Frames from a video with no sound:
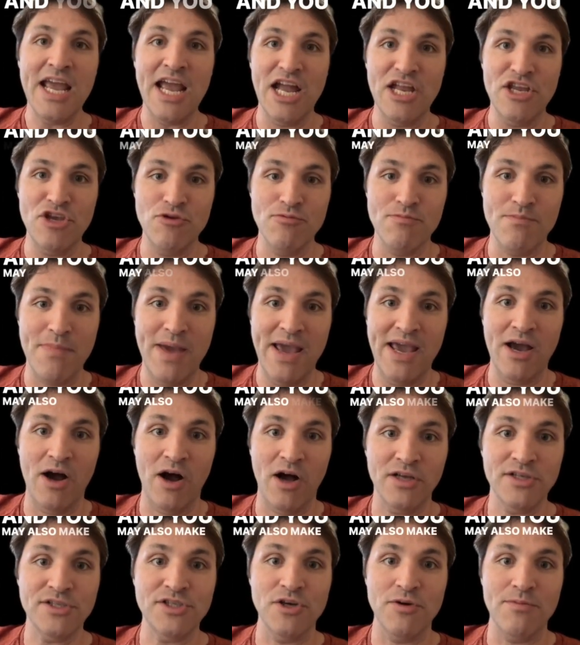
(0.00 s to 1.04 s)
and you may
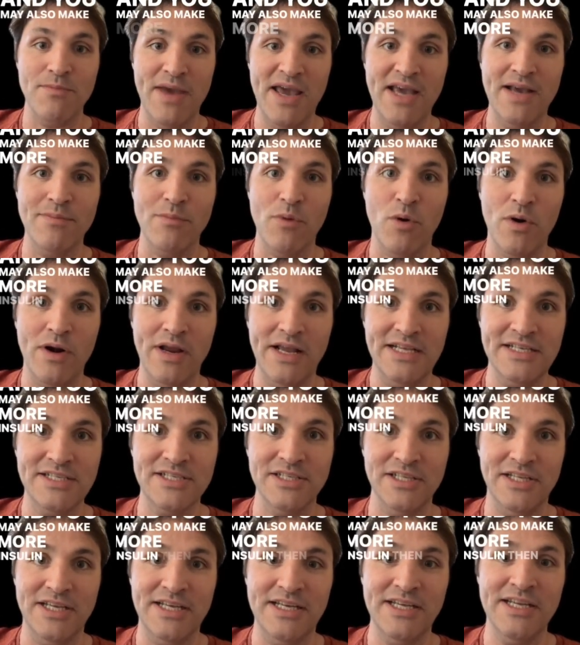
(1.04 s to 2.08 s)
also make more
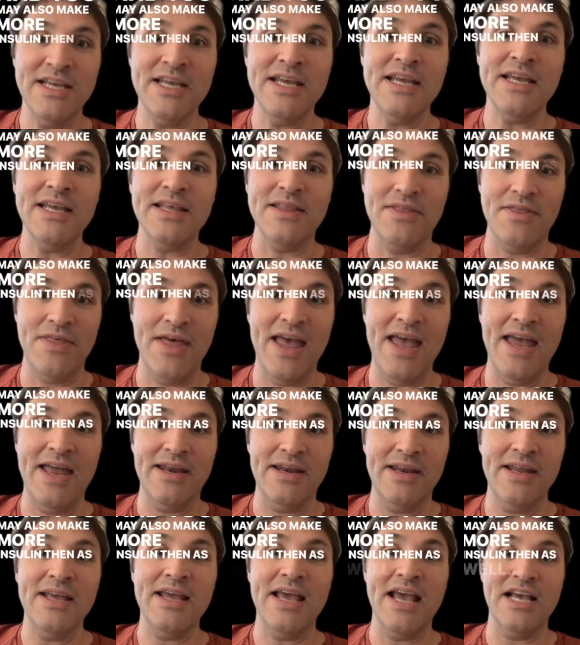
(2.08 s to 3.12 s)
insulin
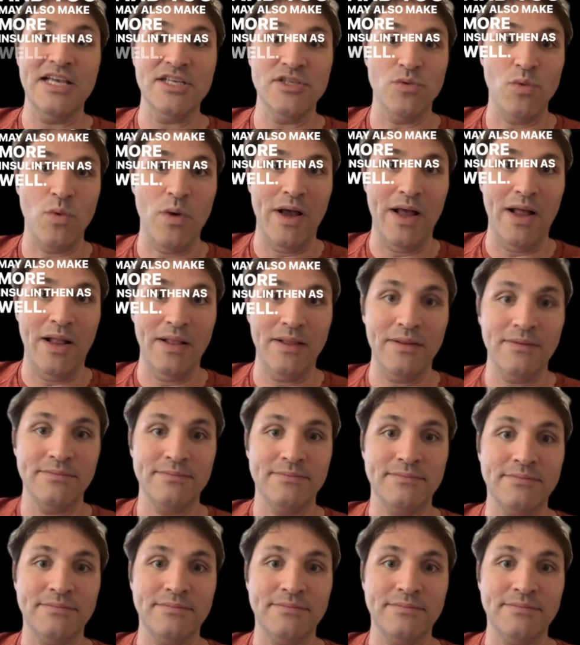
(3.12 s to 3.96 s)
then as well.